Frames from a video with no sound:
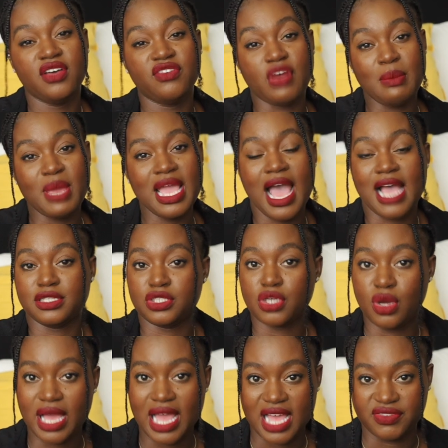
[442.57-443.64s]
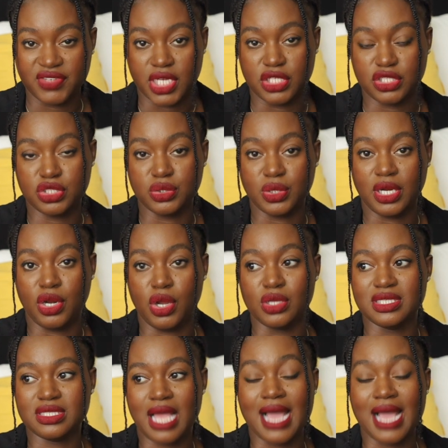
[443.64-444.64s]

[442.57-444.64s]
For me, I don't have any student loans.